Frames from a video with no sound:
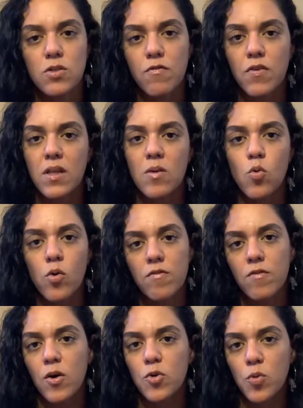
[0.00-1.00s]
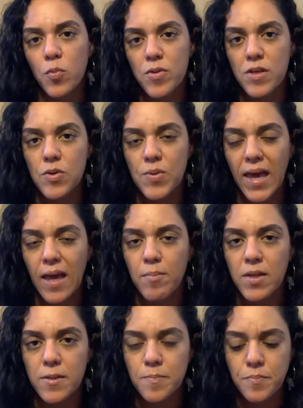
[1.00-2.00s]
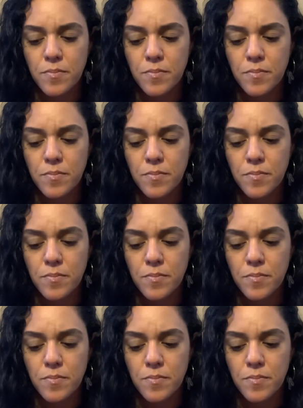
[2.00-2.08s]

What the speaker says: feeling more vulnerable than you came in.